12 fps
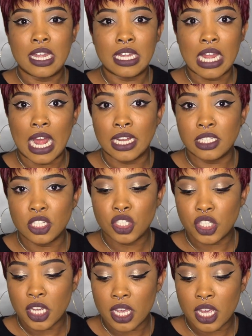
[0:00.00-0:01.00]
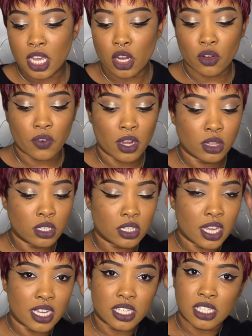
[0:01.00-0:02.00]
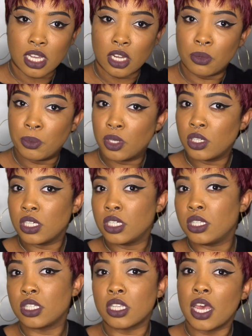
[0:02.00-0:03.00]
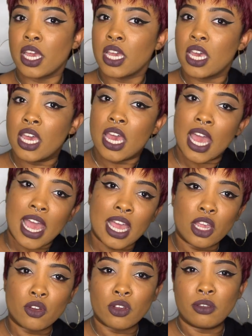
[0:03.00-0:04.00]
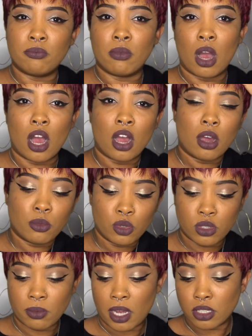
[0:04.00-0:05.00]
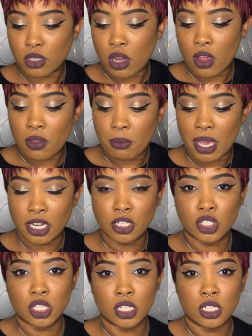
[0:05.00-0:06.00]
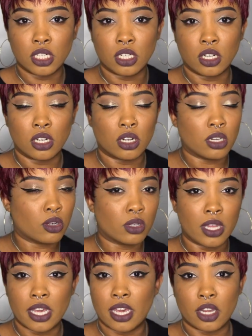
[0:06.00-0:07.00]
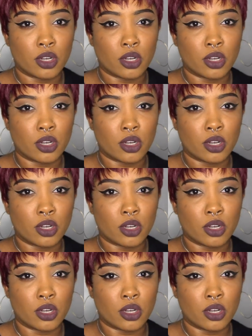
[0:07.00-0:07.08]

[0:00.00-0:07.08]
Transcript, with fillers: nineties chick, or if I look like someone's like angry mom who's about to call the manager or like